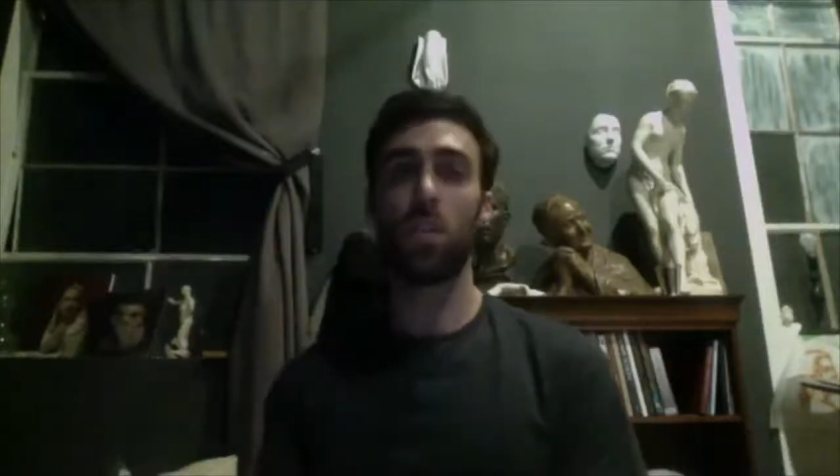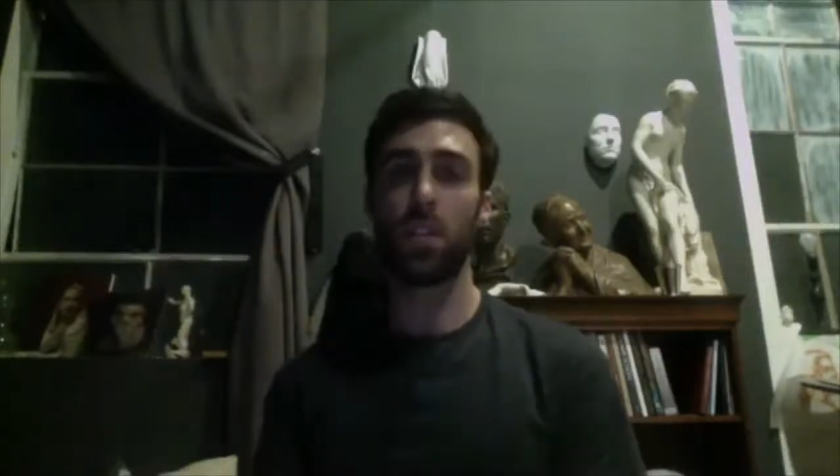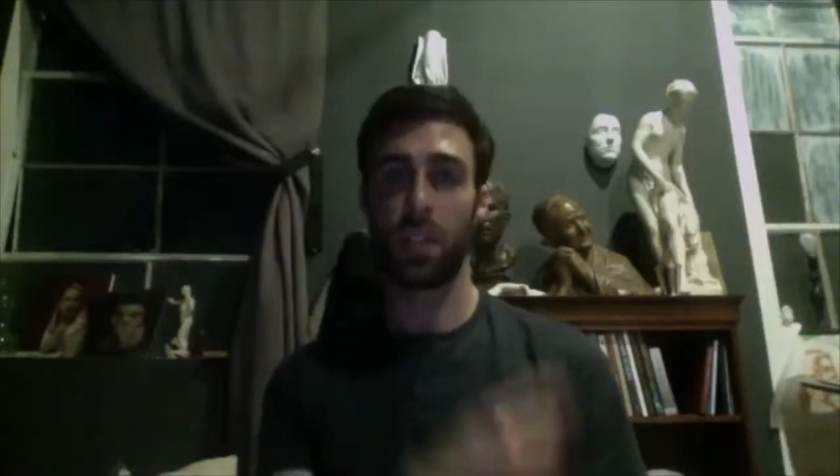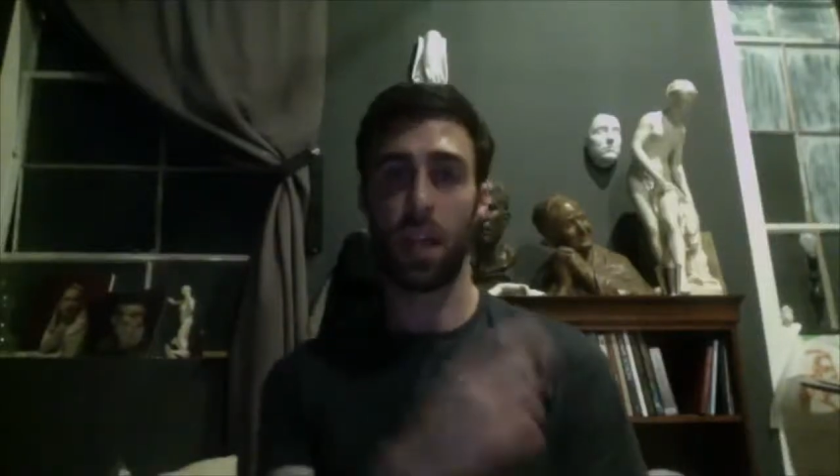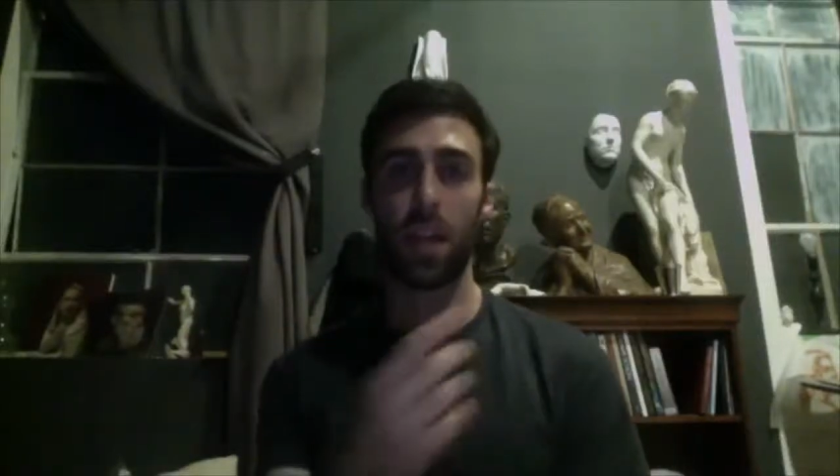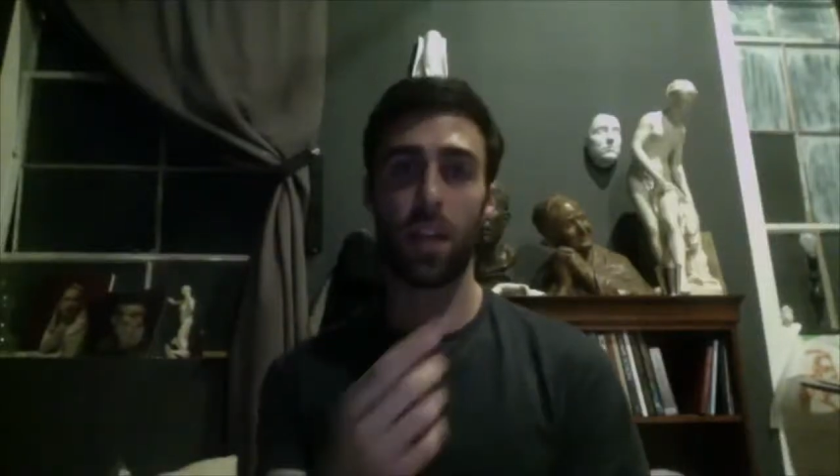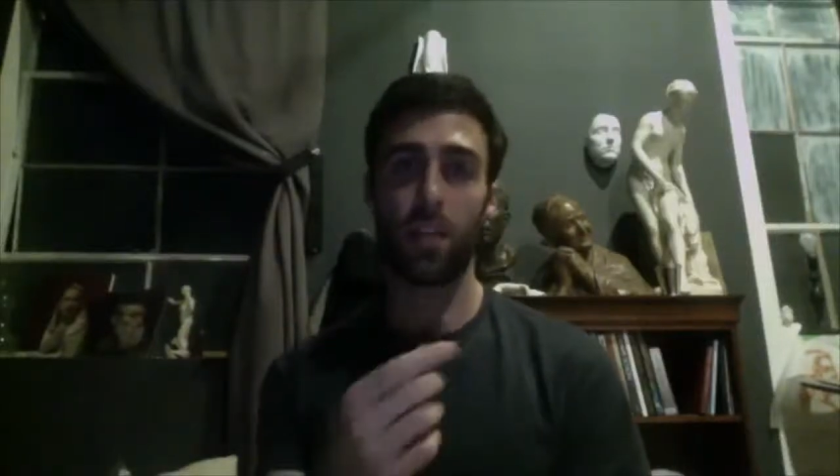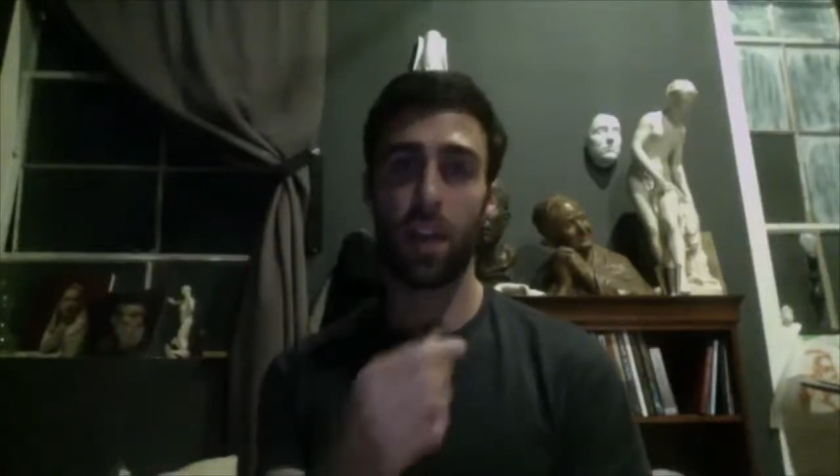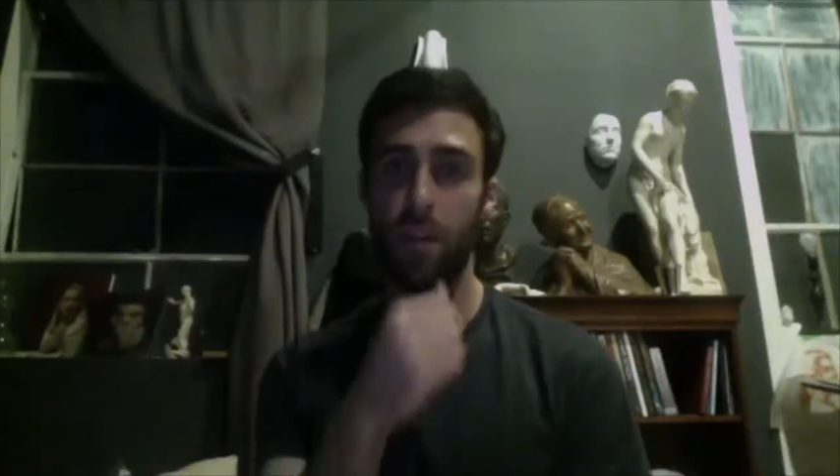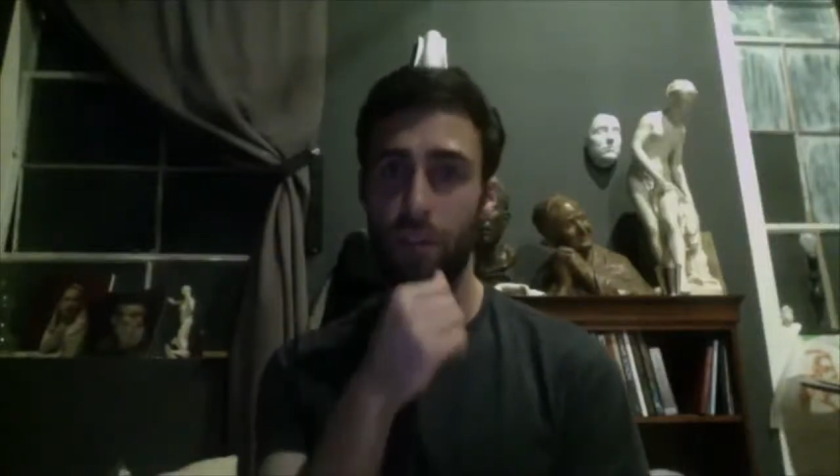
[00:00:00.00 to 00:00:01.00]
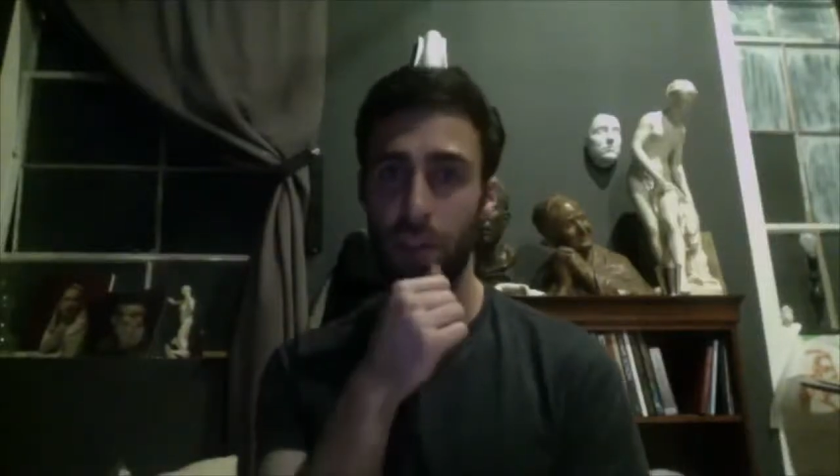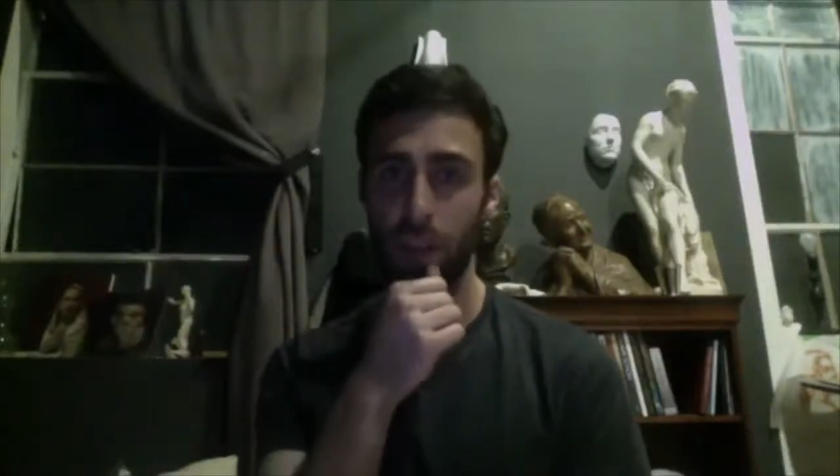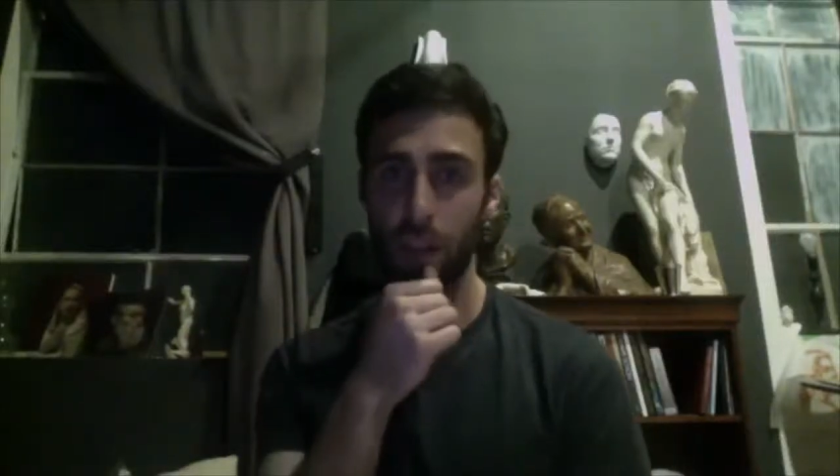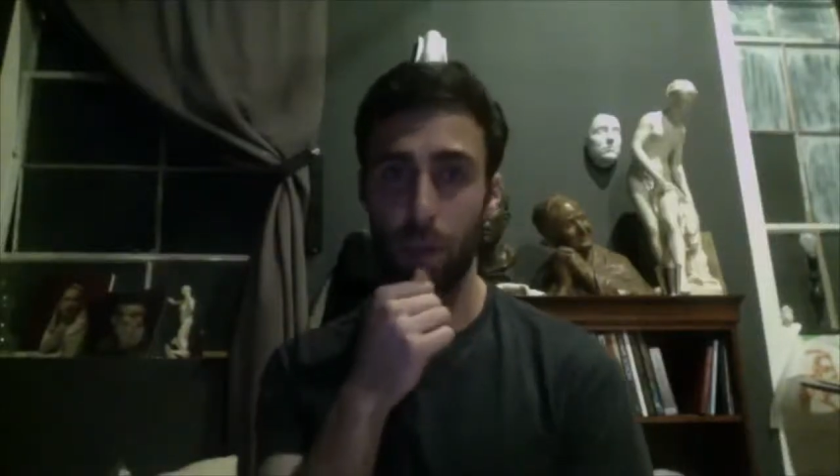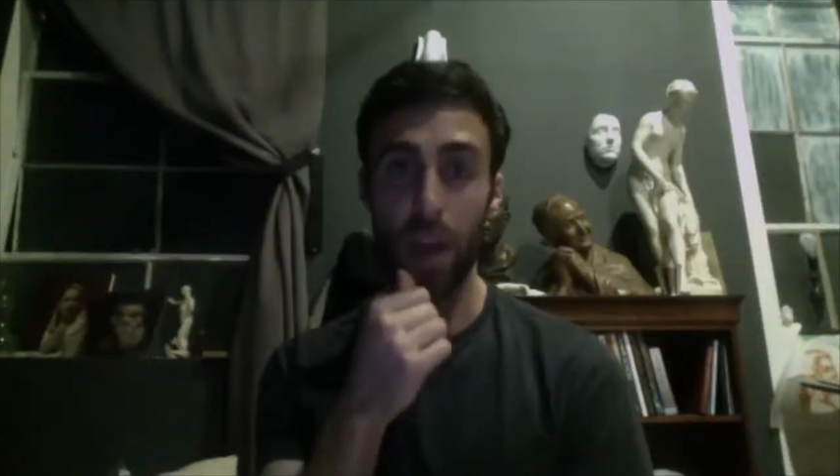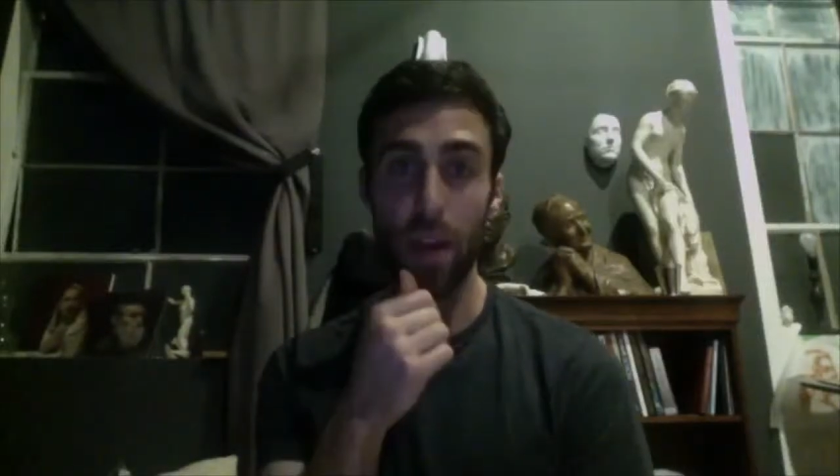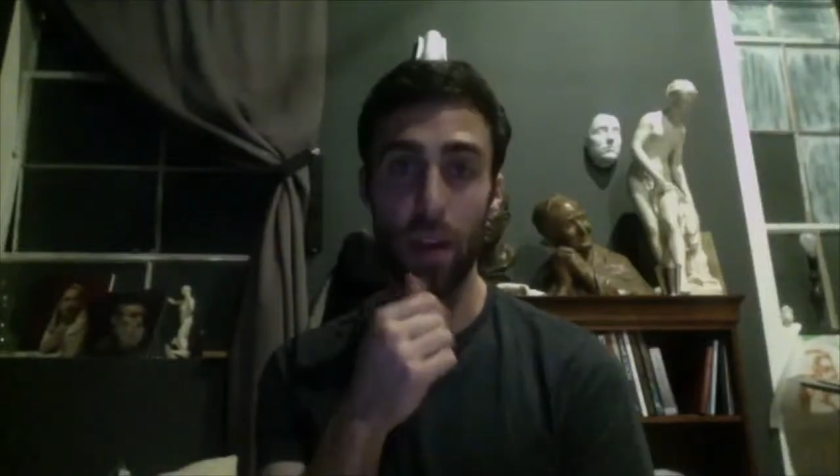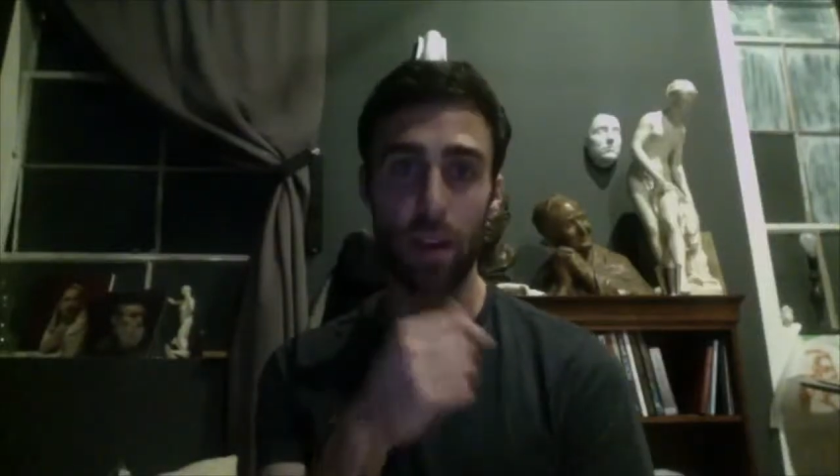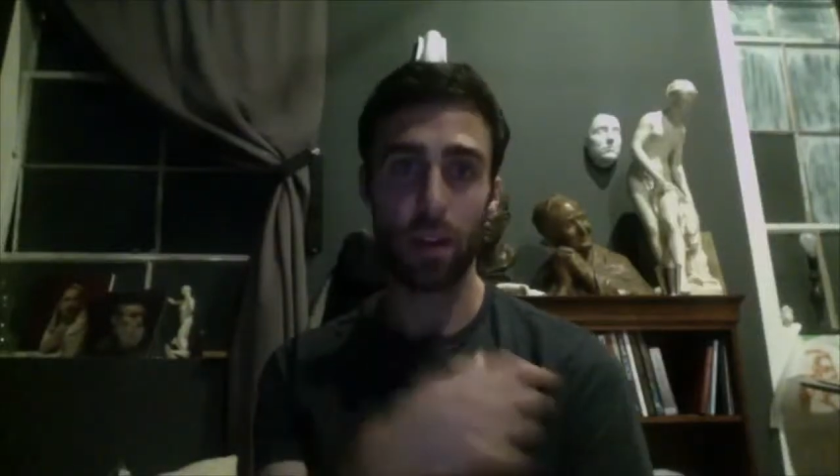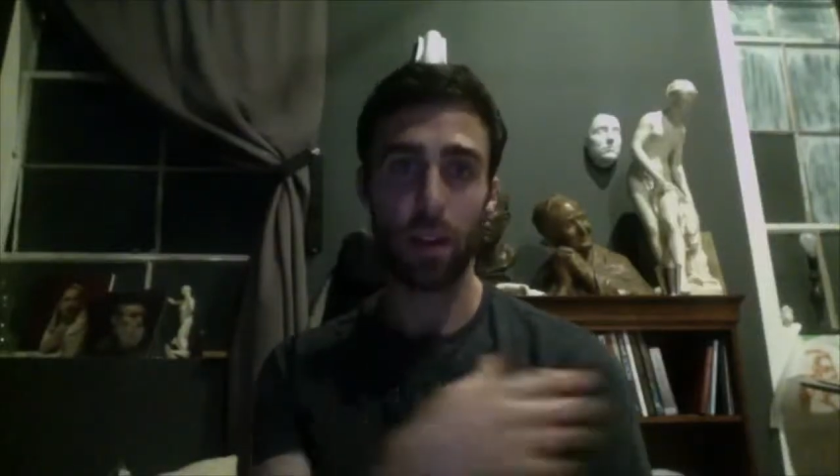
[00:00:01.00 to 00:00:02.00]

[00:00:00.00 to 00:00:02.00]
design of that figure better.